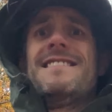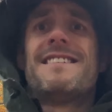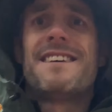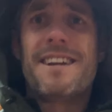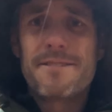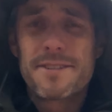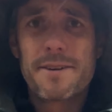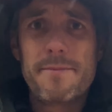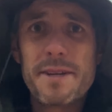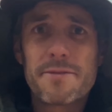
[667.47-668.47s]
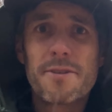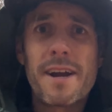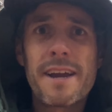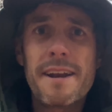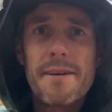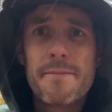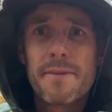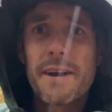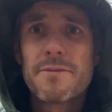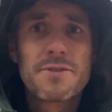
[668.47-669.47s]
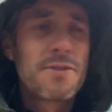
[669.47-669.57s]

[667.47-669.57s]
thought I was gonna beat the rain, but I was